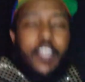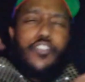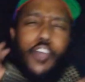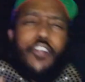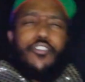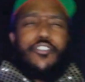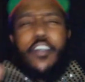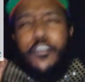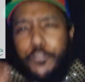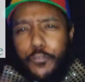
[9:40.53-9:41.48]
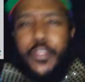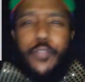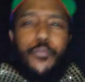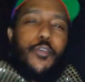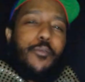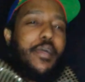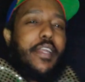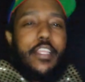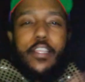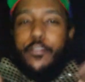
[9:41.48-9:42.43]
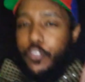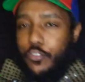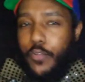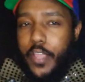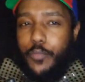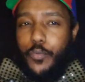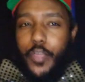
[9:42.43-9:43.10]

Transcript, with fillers: dollars of free real money to trade